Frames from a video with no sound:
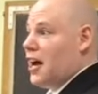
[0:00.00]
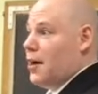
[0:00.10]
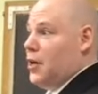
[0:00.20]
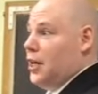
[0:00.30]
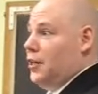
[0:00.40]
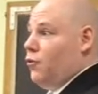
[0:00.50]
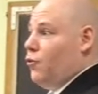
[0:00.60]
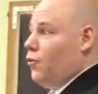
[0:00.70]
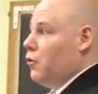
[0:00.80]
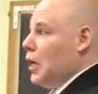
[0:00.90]
I
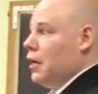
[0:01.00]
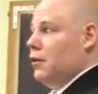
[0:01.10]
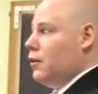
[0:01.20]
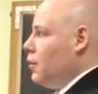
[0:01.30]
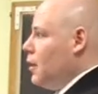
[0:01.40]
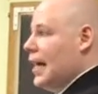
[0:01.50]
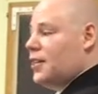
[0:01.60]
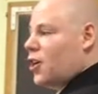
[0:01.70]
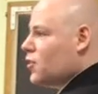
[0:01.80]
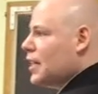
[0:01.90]
mean,
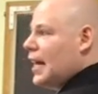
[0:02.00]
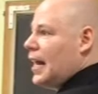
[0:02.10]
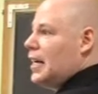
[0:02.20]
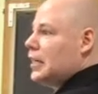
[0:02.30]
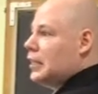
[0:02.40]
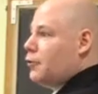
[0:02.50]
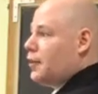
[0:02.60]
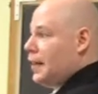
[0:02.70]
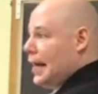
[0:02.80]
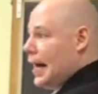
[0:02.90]
it doesn't get any clearer
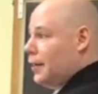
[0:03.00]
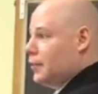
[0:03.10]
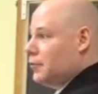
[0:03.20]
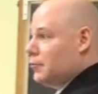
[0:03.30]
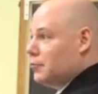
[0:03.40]
than that.